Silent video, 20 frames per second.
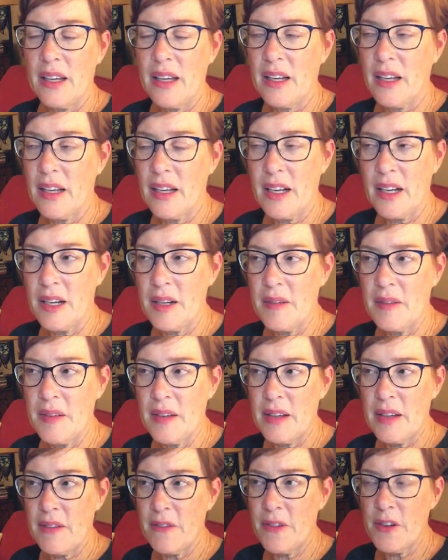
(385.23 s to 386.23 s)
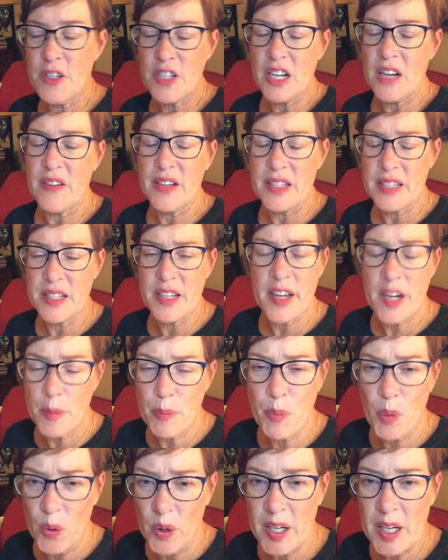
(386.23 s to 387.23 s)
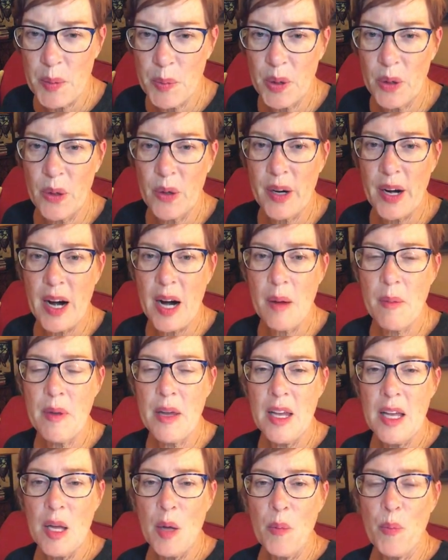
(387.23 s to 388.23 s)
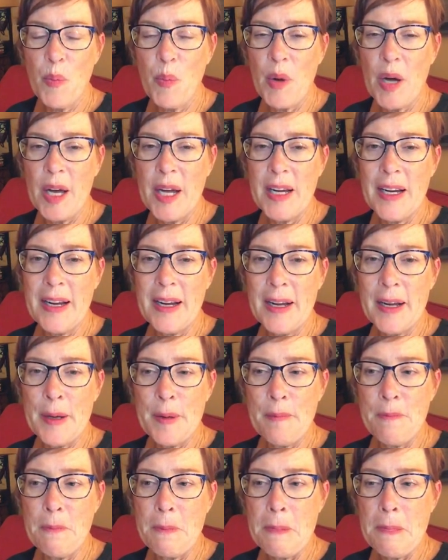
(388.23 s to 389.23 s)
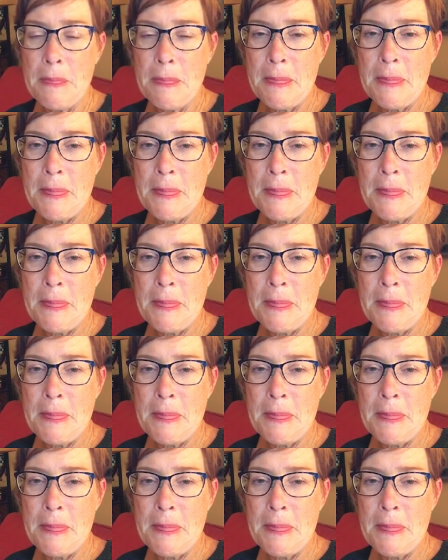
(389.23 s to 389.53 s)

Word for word: uh, first of all, it's not a boring program, but um,